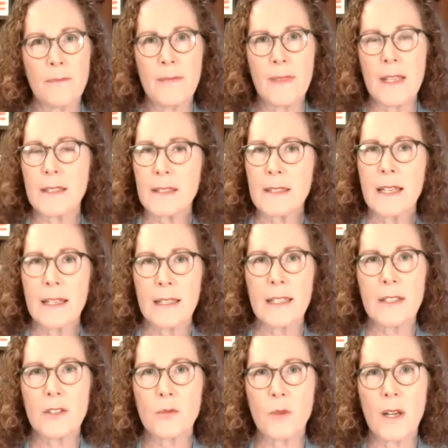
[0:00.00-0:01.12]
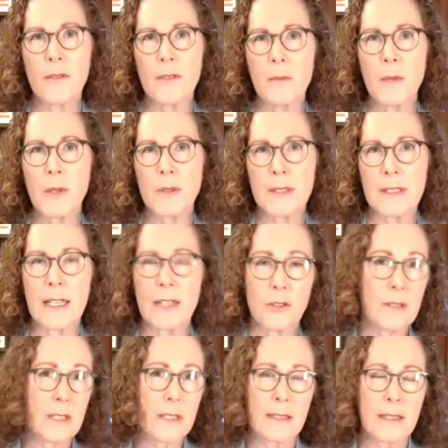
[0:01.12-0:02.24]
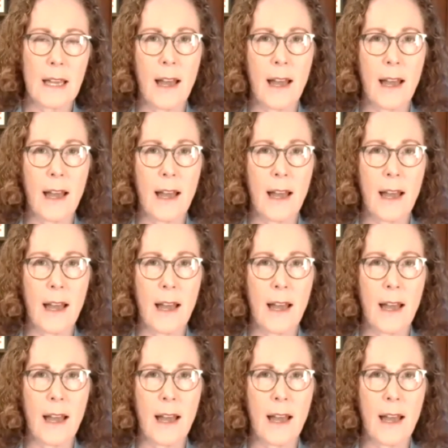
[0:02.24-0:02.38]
this is one of the most dangerous.